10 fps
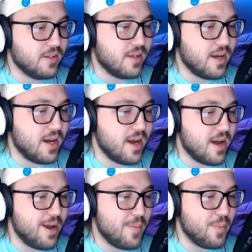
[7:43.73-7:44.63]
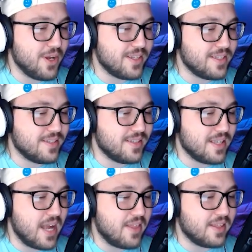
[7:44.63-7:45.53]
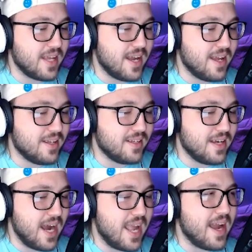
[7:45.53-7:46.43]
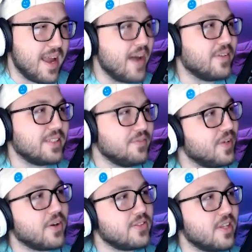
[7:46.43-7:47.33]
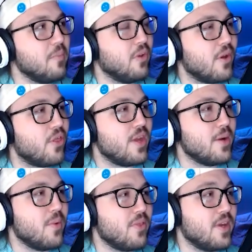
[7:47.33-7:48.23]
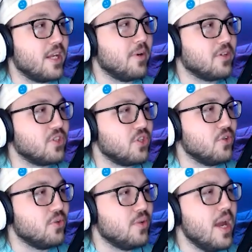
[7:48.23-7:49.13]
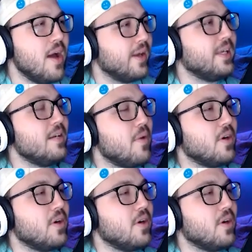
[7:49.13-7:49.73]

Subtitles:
but I think that I have a very similar thing with Kingdom Hearts 2. Kingdom Hearts